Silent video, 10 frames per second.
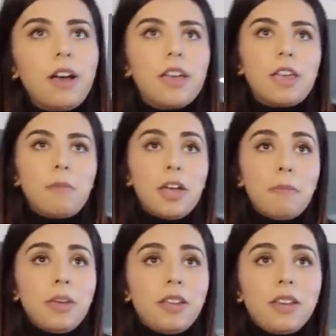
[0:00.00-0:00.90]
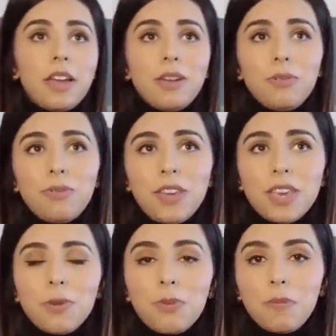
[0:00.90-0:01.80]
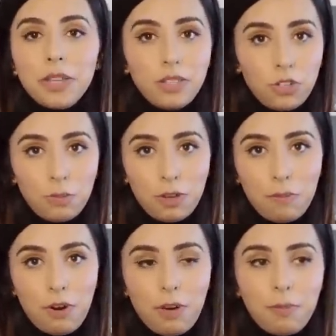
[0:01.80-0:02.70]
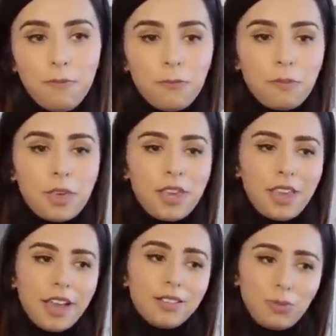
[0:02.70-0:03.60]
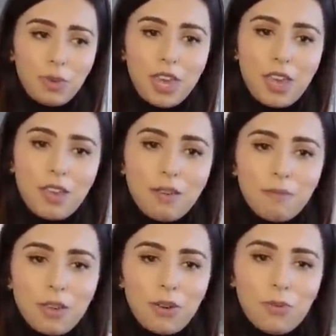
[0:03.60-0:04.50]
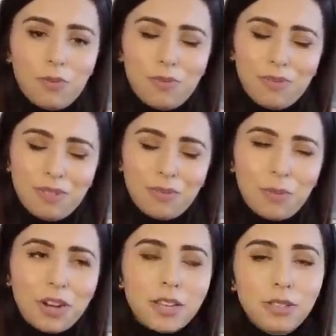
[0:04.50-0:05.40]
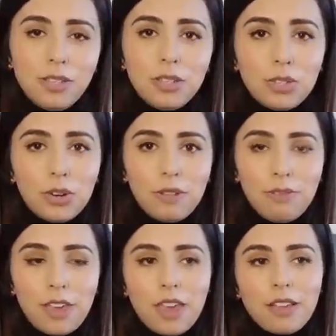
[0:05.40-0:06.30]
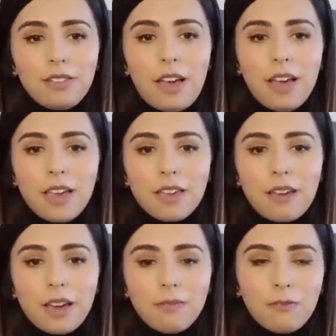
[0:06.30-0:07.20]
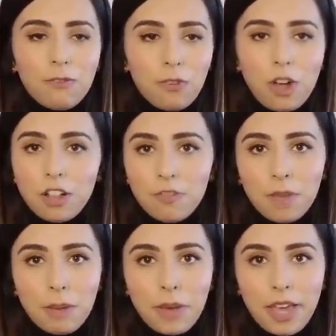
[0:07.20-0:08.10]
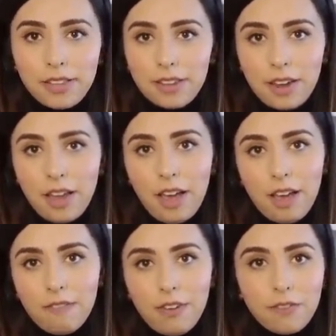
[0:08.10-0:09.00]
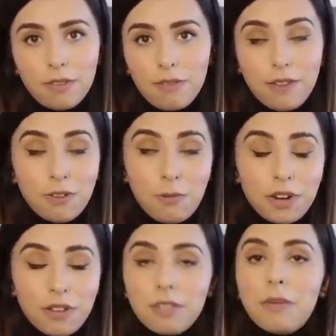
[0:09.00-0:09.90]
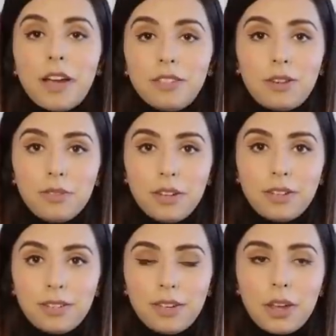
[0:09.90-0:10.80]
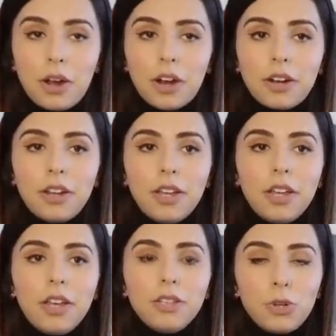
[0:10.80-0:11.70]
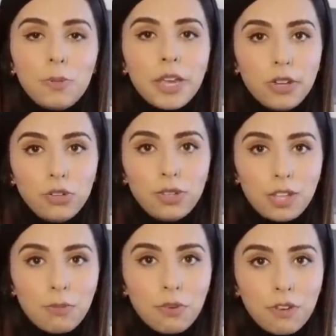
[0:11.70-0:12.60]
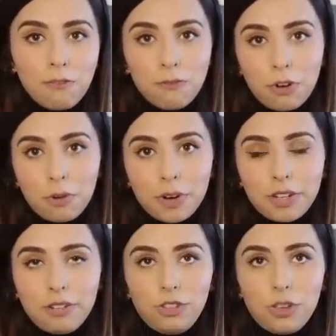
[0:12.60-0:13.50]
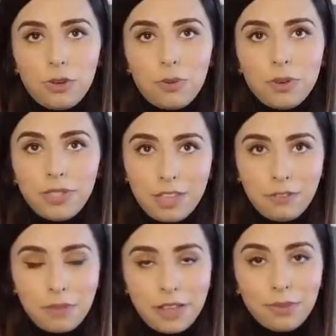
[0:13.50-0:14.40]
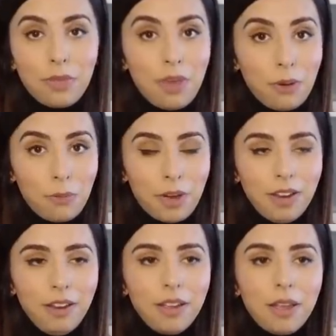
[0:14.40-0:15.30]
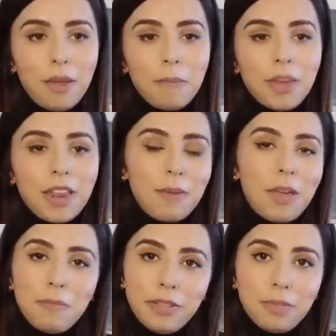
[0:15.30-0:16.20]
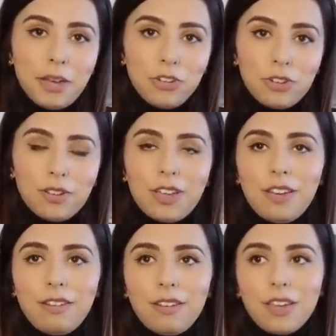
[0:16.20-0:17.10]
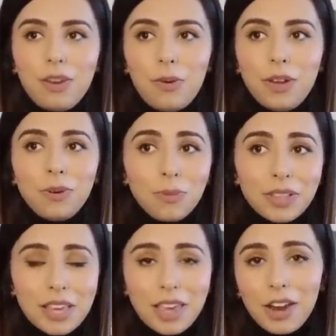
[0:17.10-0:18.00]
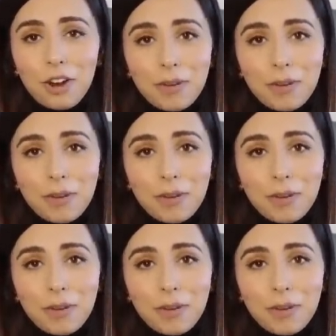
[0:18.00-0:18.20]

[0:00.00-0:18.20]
in my opinion, I don't think it will be such a big problem for me. Yes, we're used to certain things. I for all of my bags that I have, every one of them has an authenticity card. So it'll be interesting moving forward to receive a piece without one. But it might be special, and you know, I don't really care